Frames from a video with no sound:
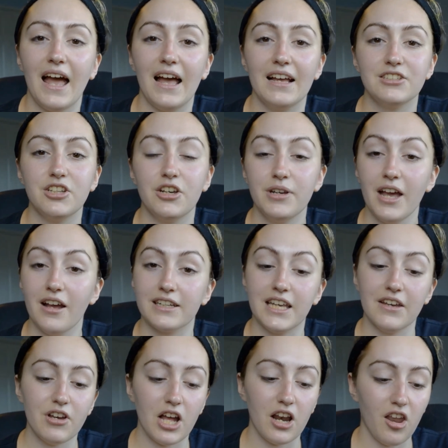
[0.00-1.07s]
So yeah,
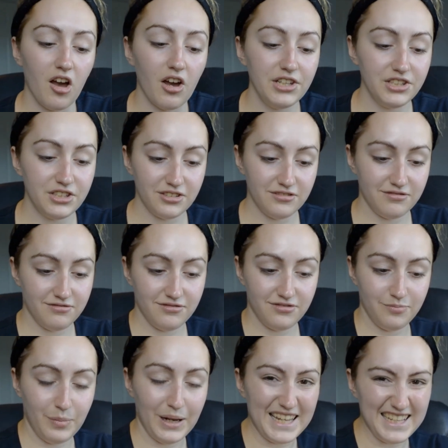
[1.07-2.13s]
give it a like,
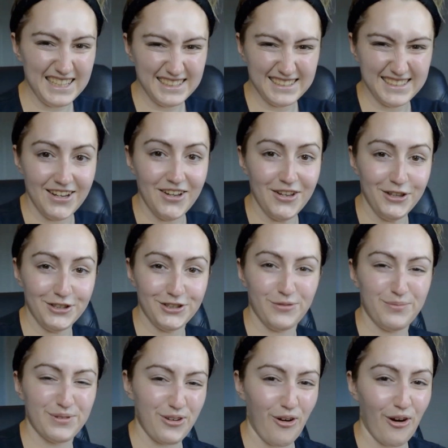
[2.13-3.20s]
please.
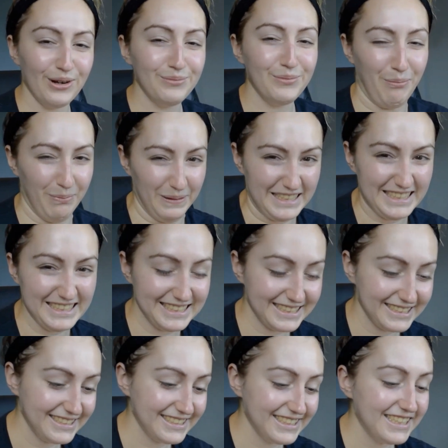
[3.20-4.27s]
Subscribe, please,
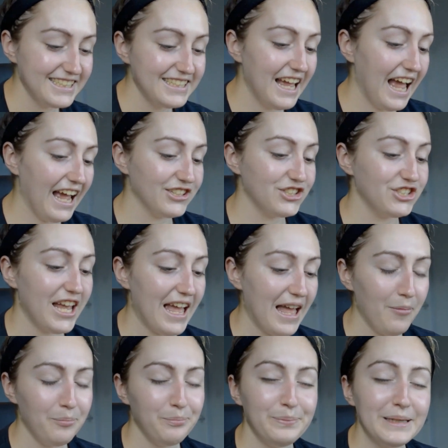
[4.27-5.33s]
and share,
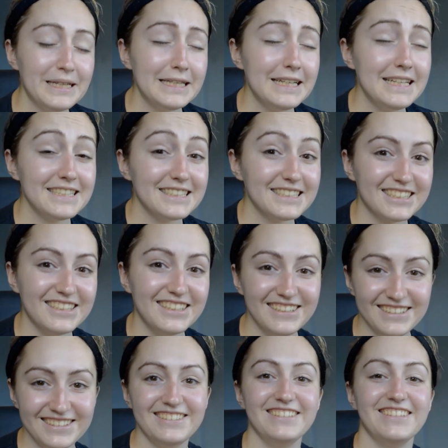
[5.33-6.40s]
please.
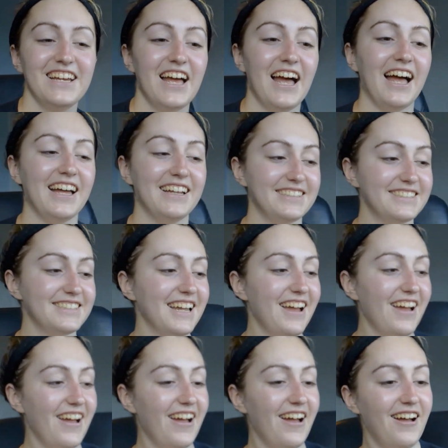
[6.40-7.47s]
And
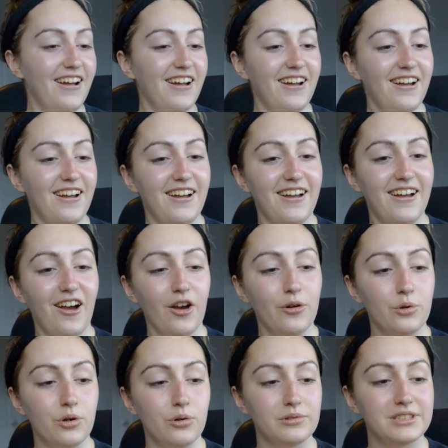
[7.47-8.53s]
I
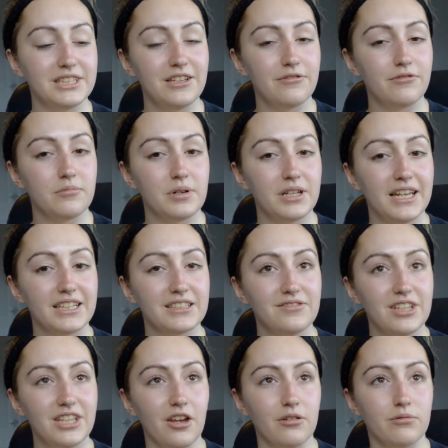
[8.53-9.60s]
will see you for my next
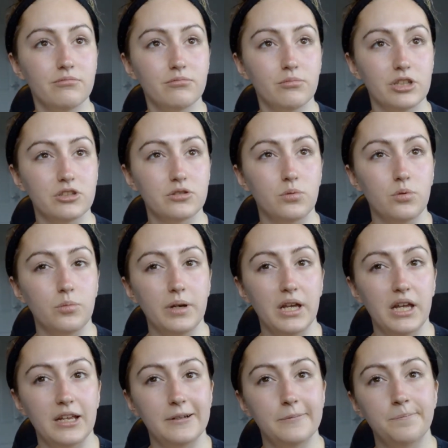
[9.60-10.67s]
video, which will
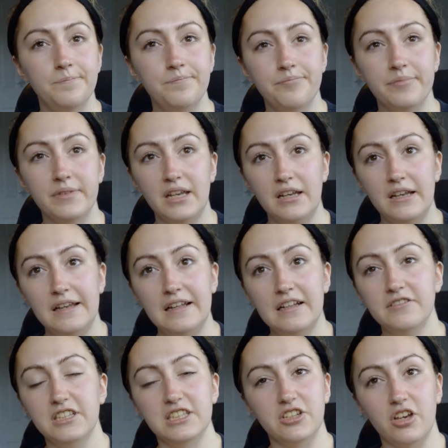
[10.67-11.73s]
be,
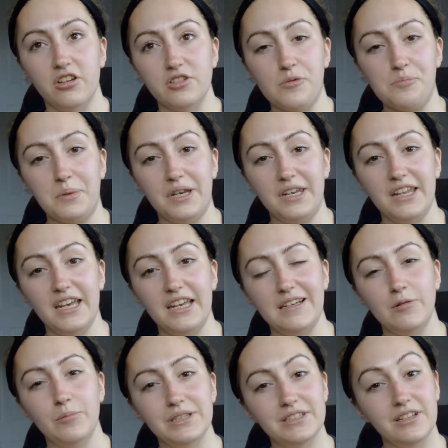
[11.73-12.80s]
this goes up Monday,
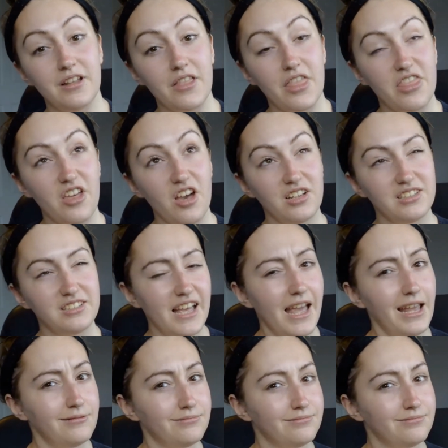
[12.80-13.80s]
is that Thursday?